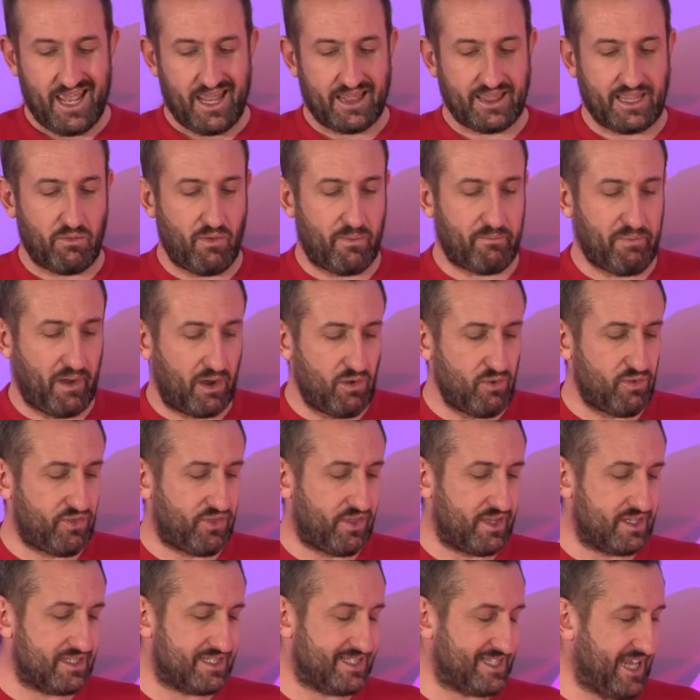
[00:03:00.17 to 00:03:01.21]
they were both
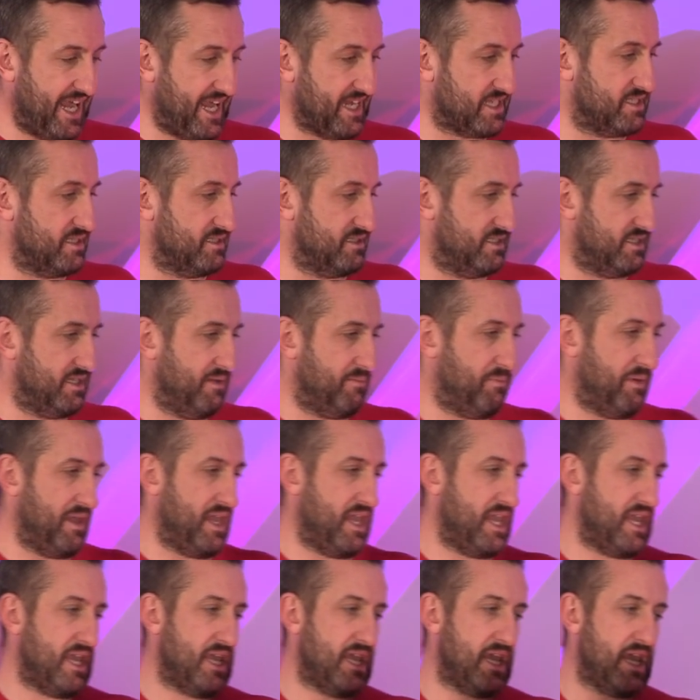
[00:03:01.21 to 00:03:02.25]
said to
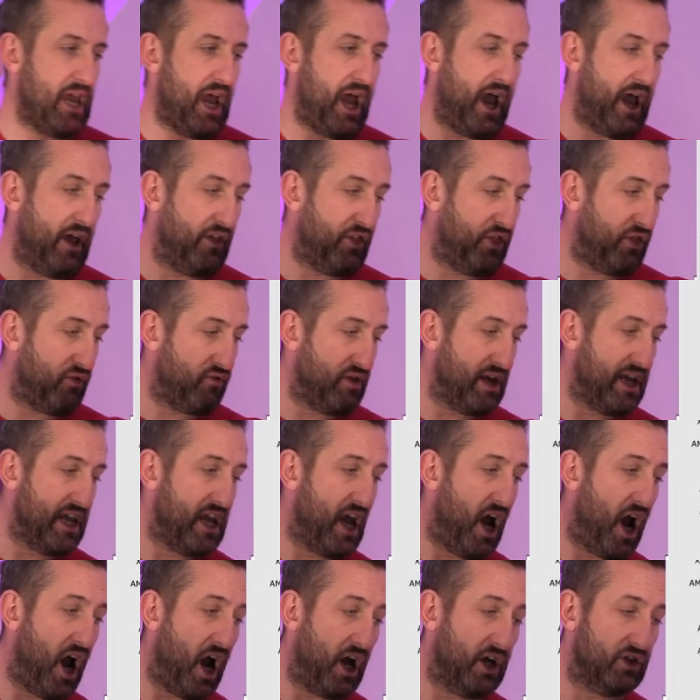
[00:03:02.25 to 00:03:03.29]
be
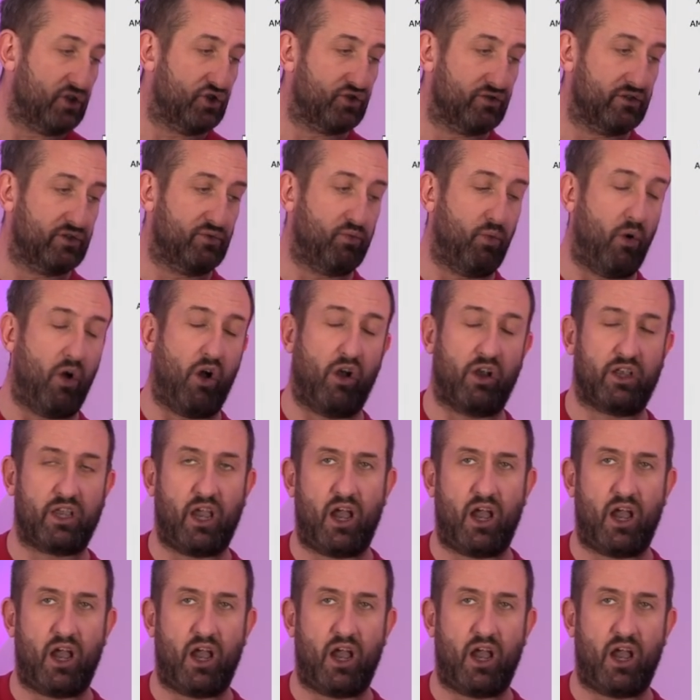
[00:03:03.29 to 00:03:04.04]
300 watt